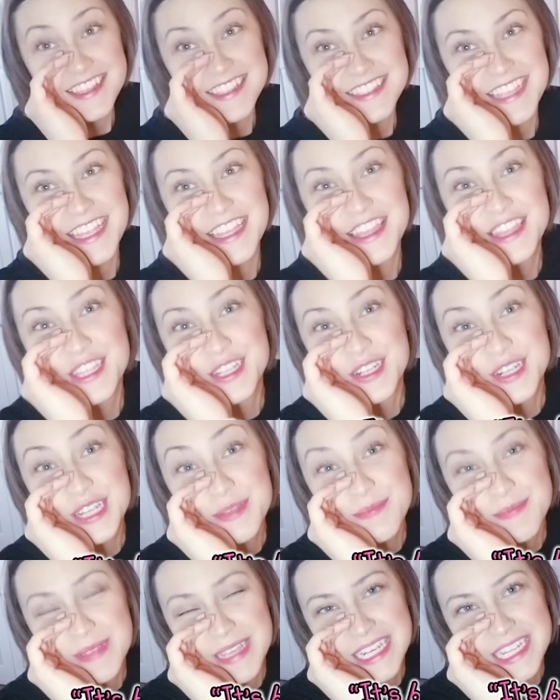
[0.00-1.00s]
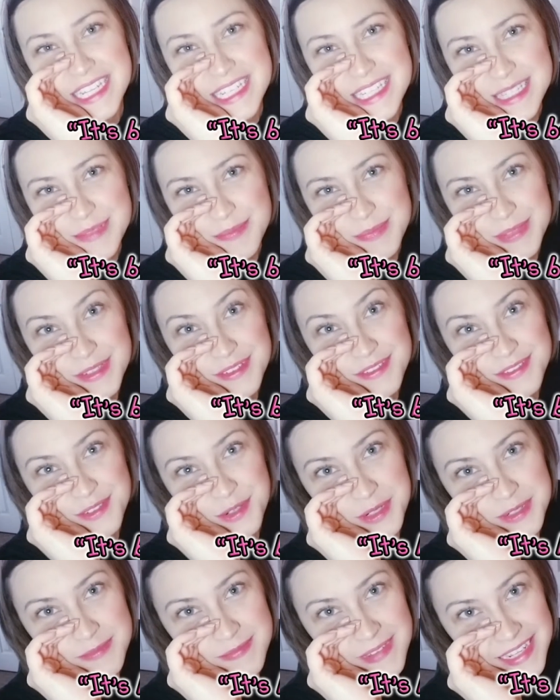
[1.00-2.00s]
Said 30 minutes
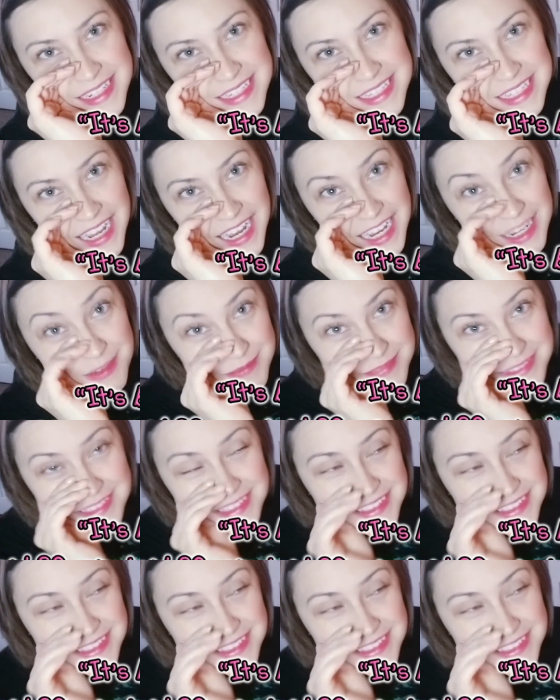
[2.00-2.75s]
before bedtime.